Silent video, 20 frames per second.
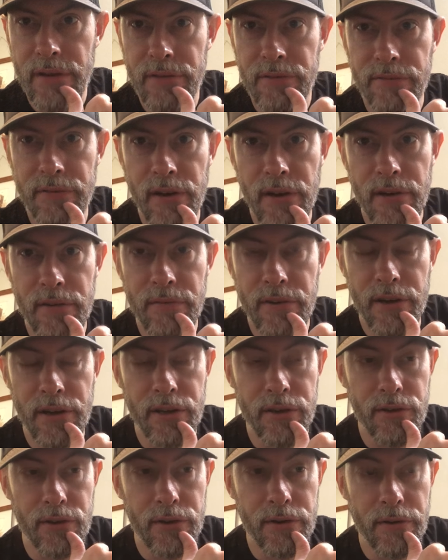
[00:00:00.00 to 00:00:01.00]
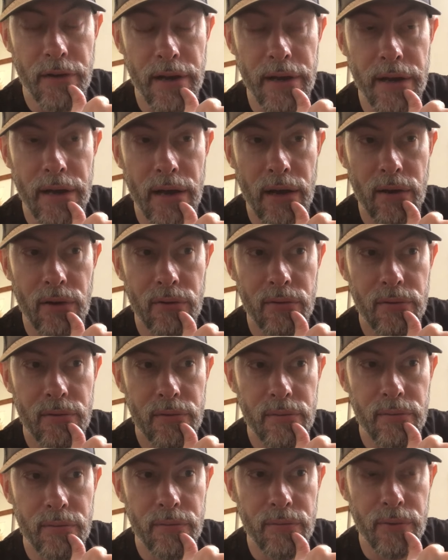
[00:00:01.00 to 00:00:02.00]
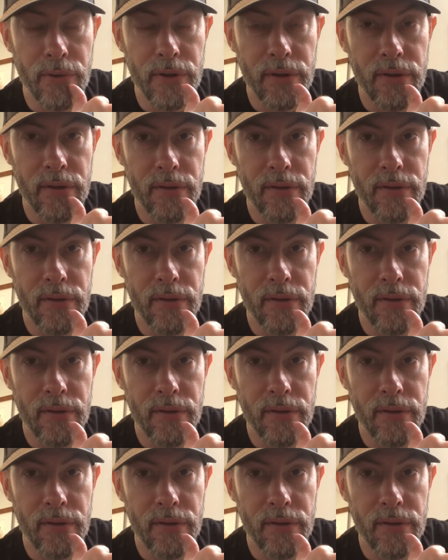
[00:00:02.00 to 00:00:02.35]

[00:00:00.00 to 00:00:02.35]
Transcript: is very, very good right now with